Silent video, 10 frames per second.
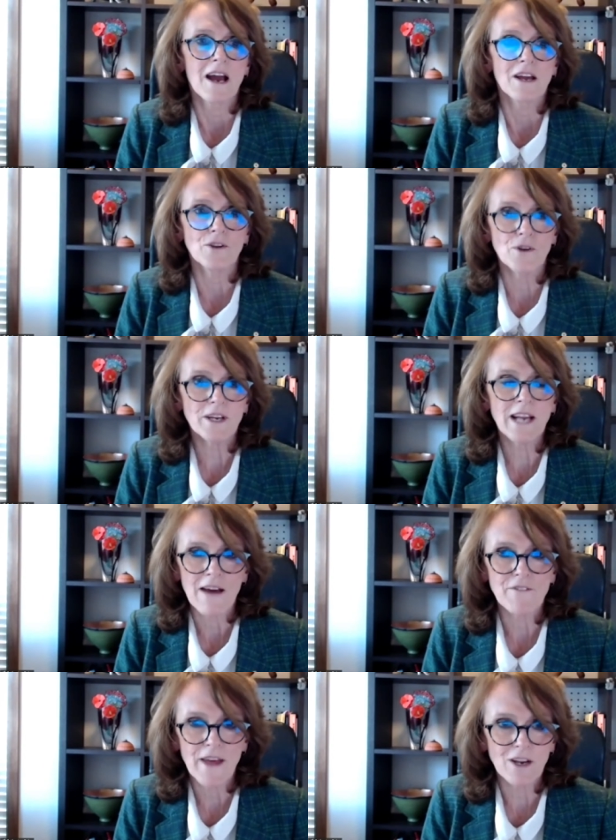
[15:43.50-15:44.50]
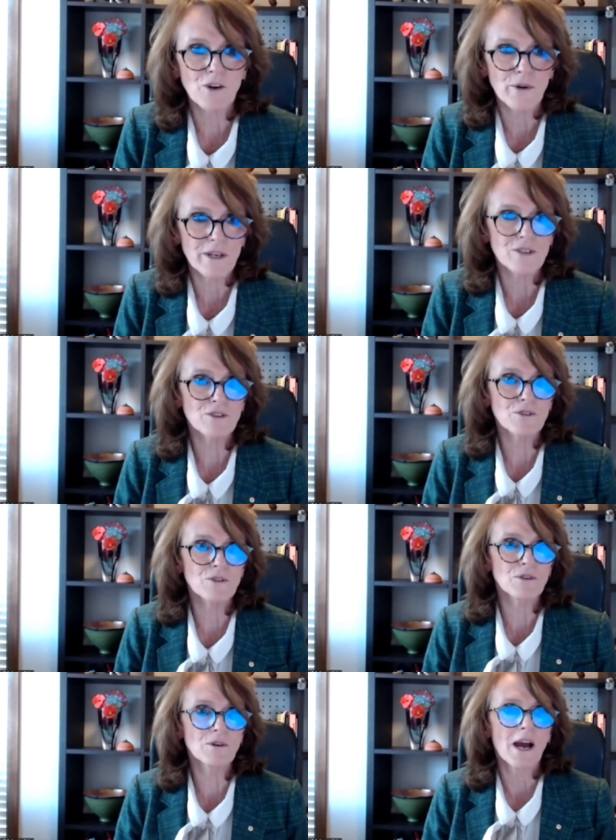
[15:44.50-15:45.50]
You can have that career
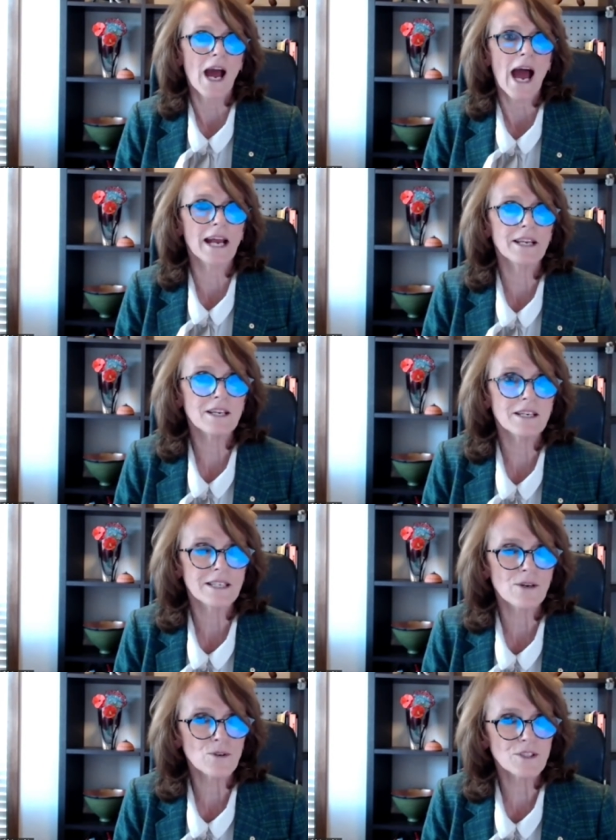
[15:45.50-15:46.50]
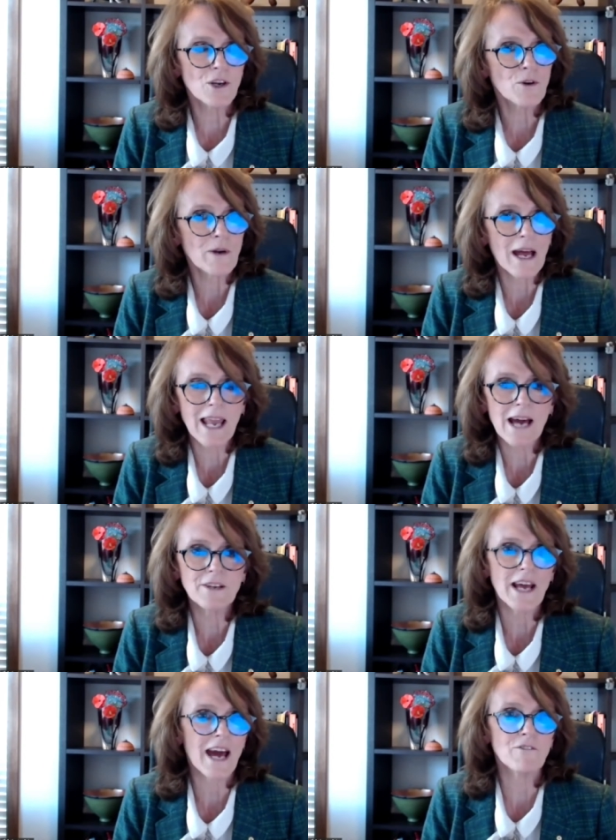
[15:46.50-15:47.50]
too, and it can also allow you
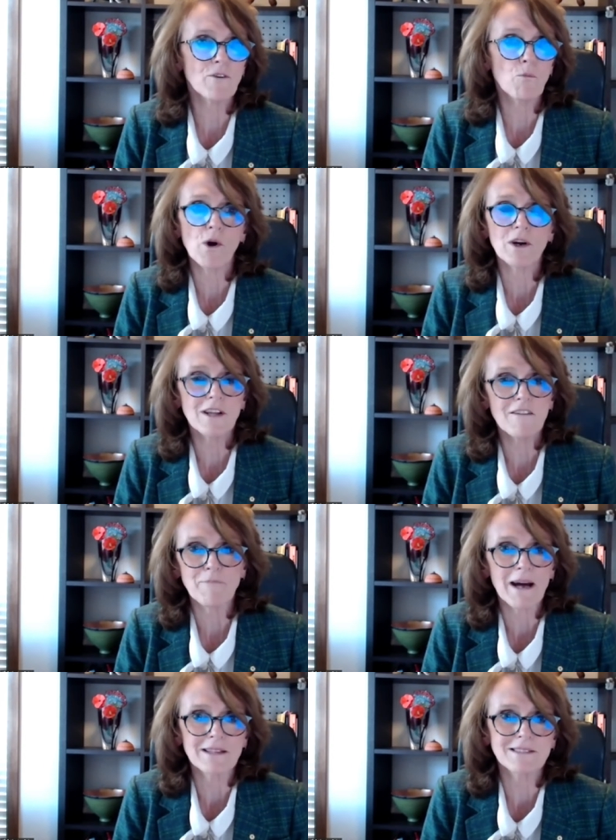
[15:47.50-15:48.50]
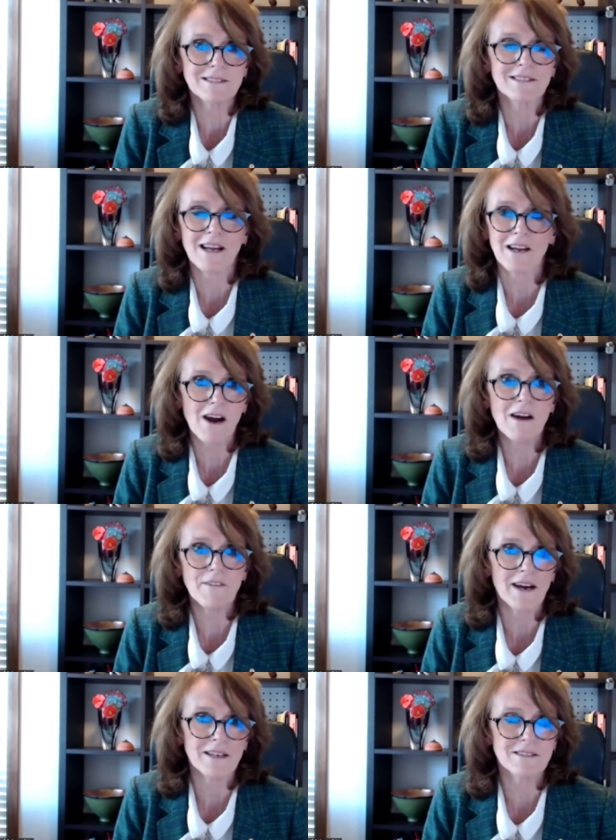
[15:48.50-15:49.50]
to have work life balance, like I've
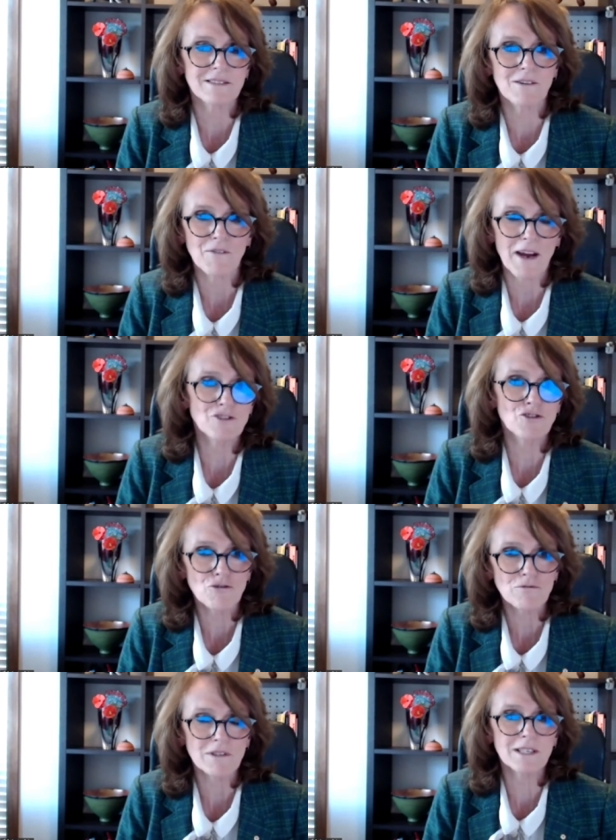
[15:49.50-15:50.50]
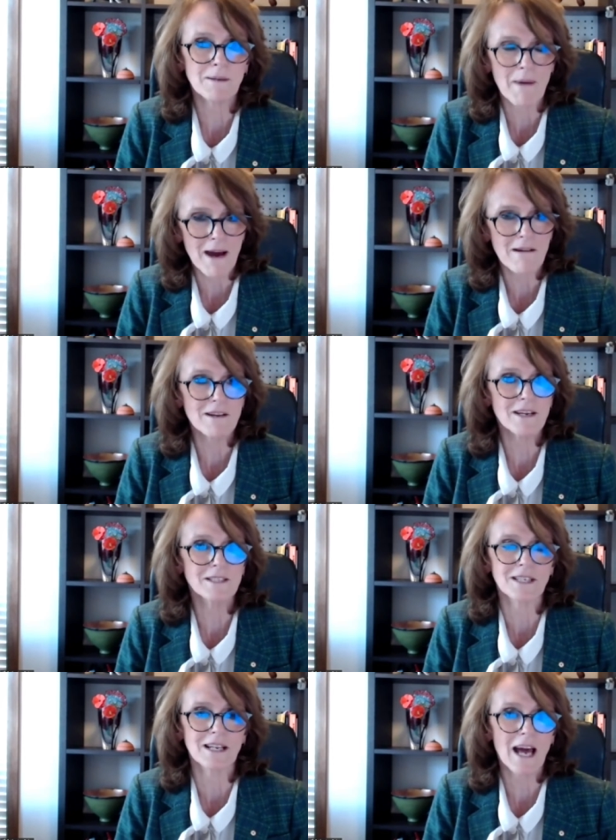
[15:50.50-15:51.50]
had. So I've had children and marriage
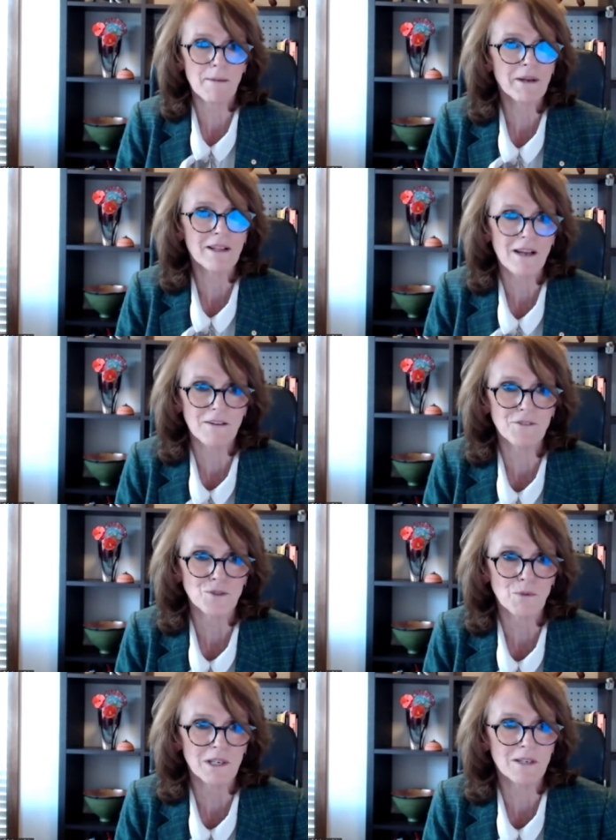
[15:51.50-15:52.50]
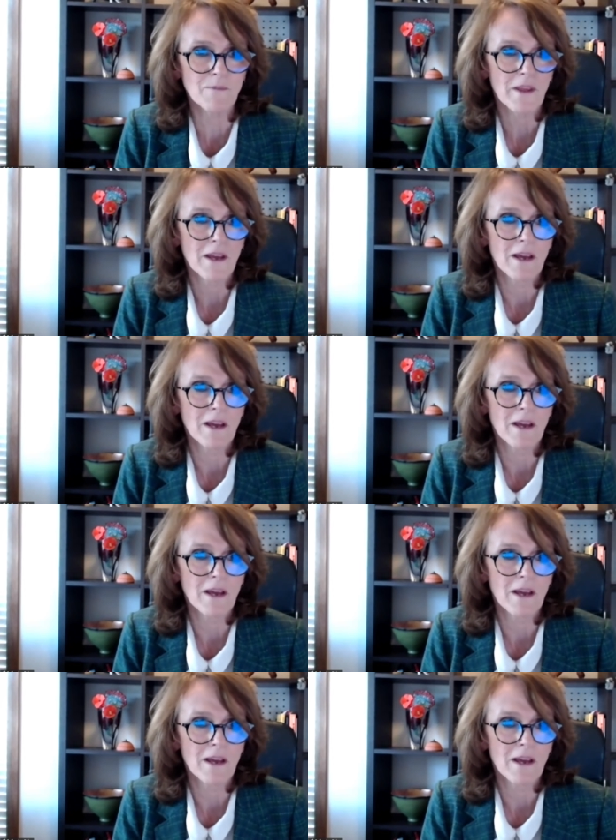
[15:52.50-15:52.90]
and a happy life as well.